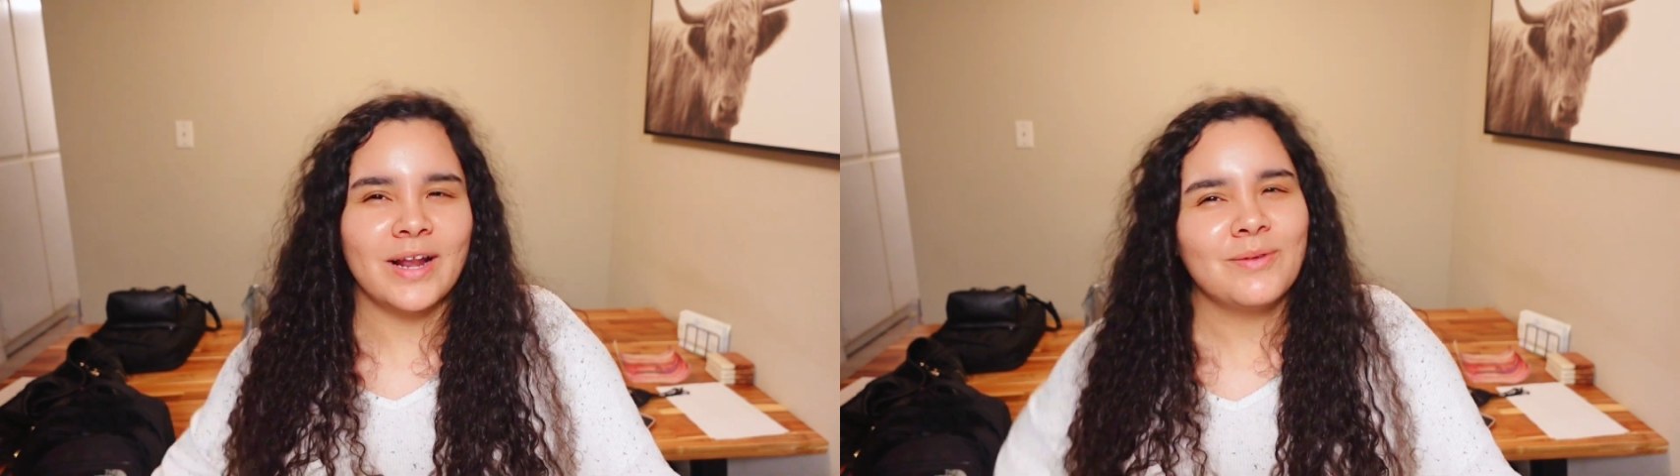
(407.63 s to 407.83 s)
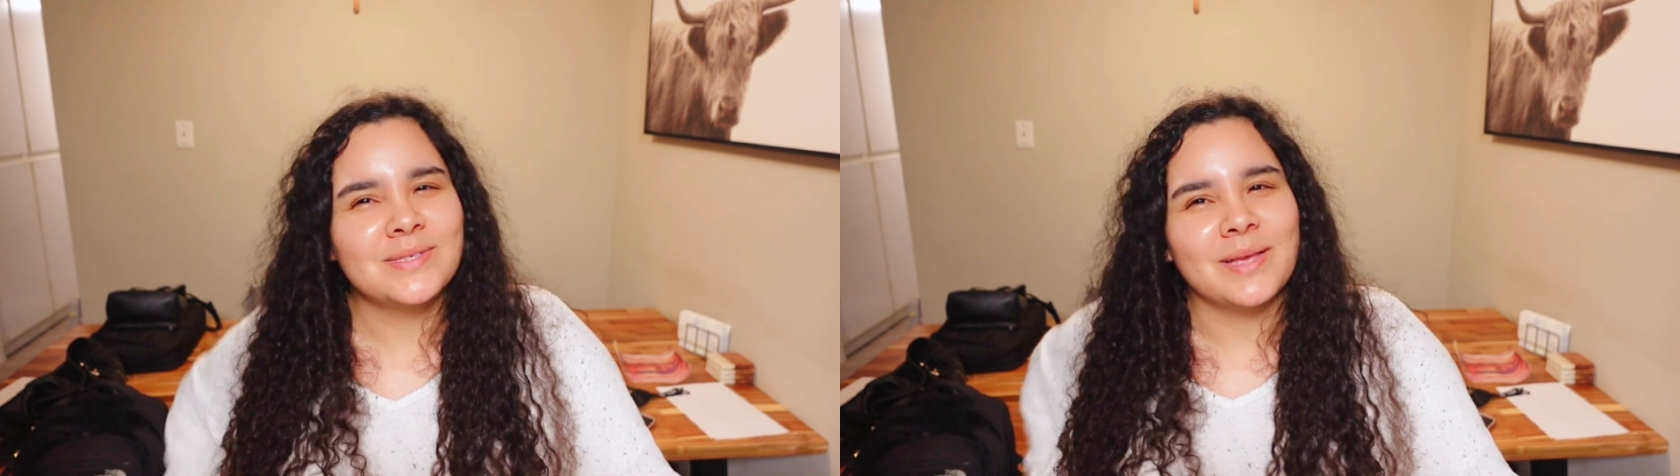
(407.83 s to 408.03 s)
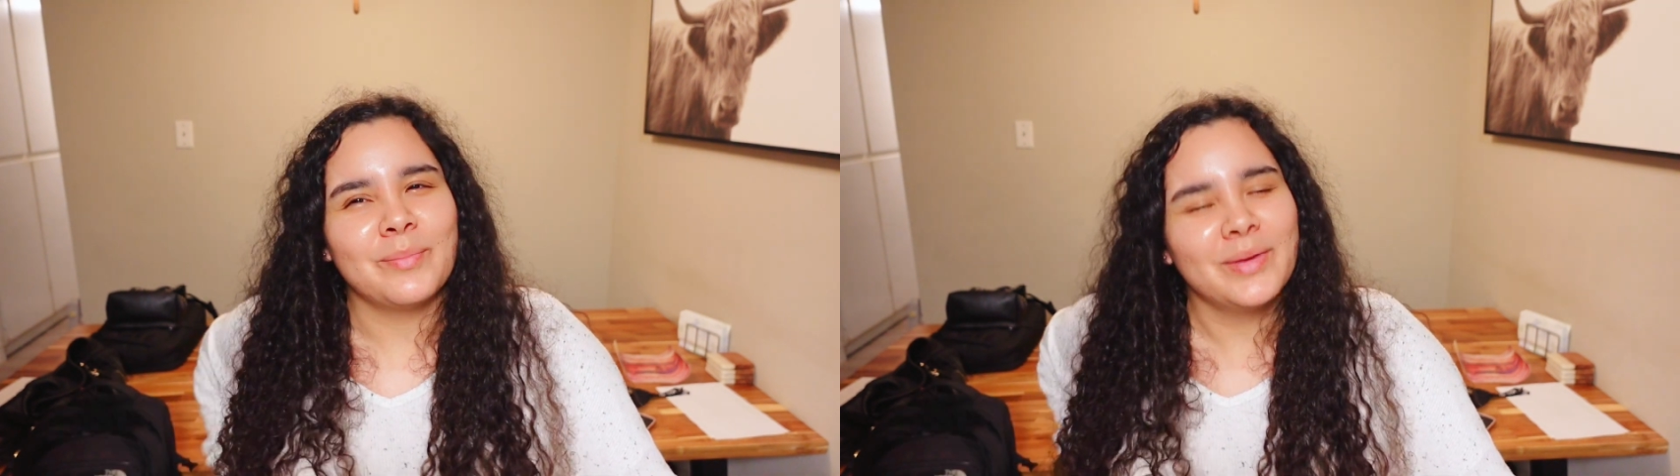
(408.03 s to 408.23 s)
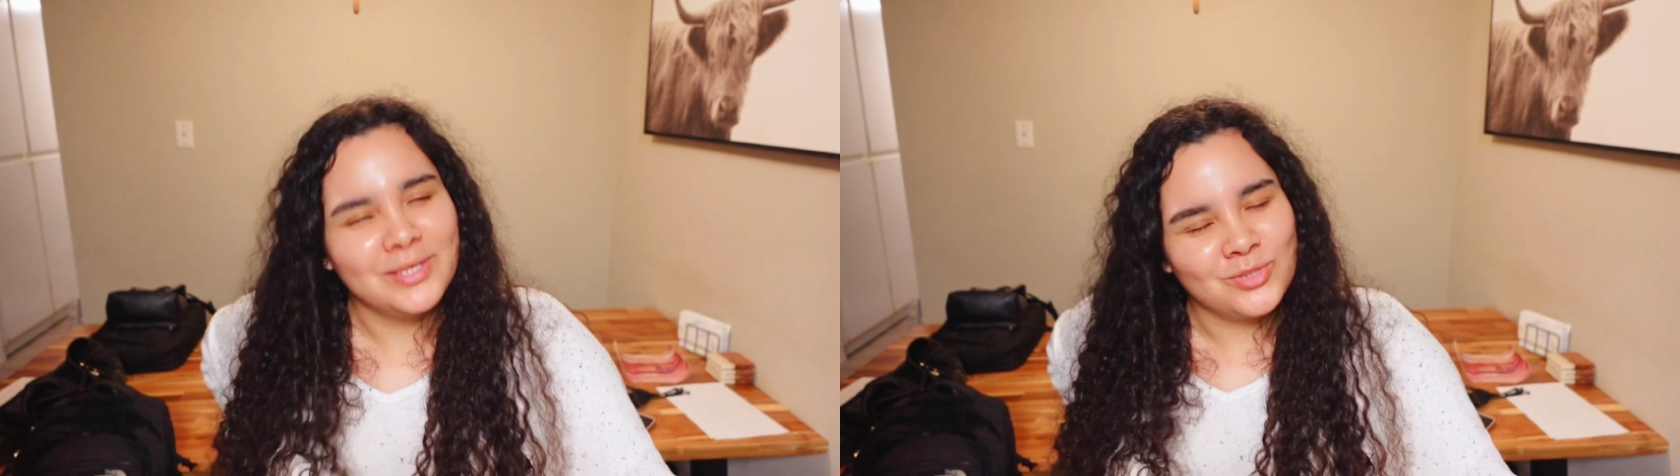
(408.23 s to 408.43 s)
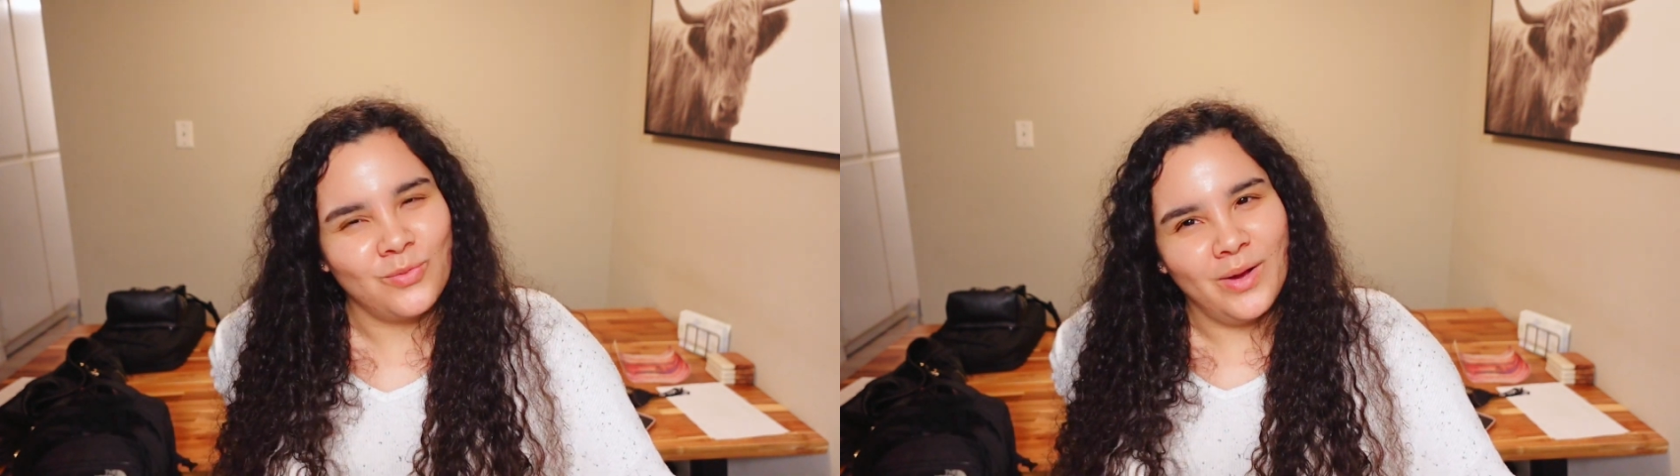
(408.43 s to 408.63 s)
And I was like,
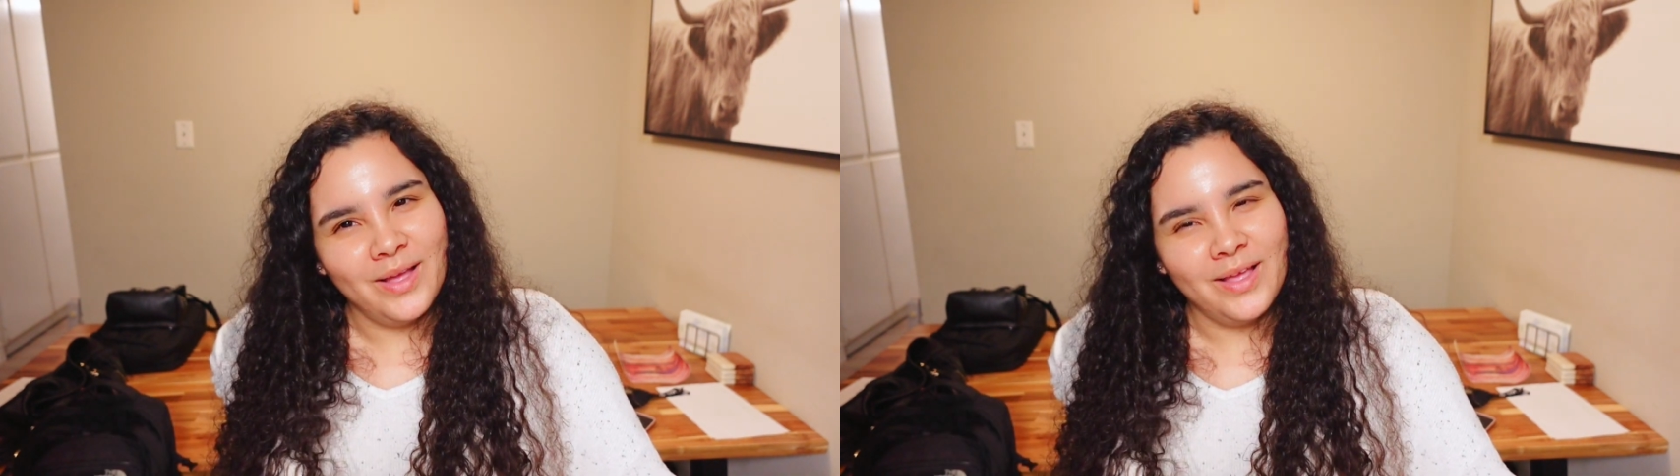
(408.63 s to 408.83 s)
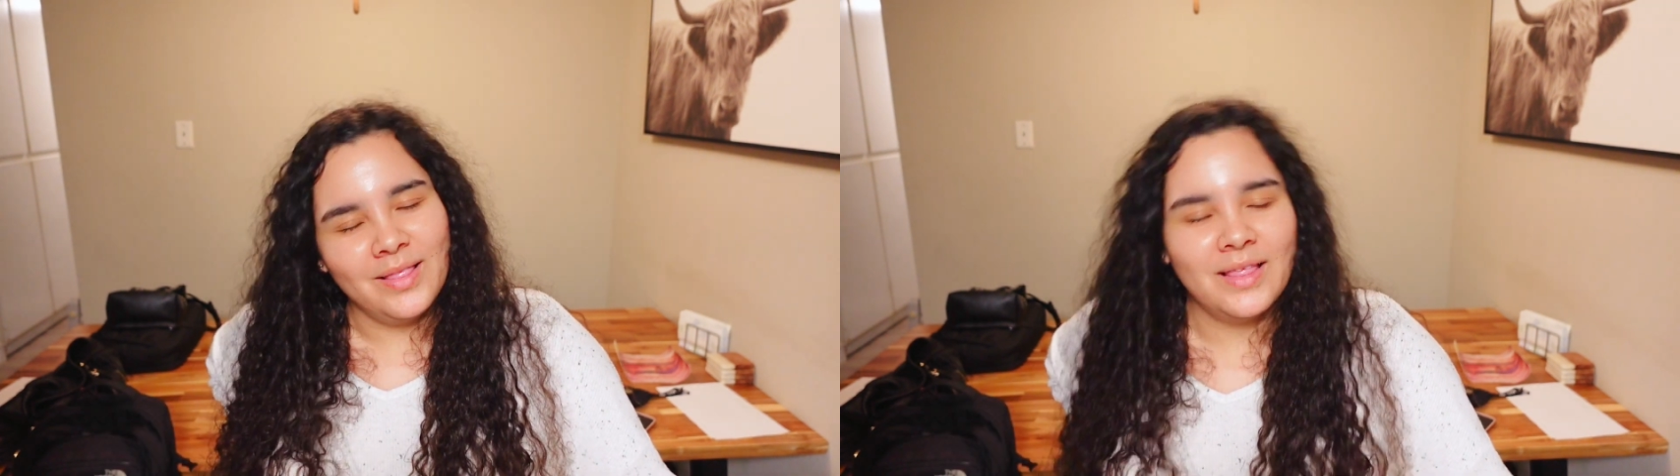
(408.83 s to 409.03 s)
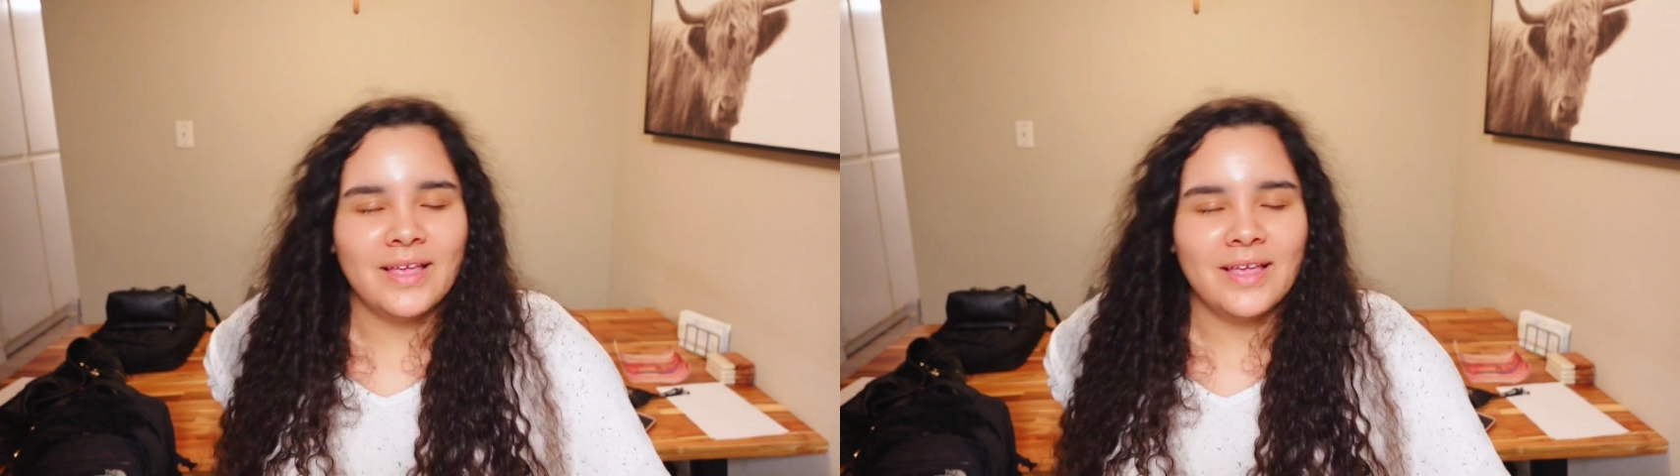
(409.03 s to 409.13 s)
bitch, what?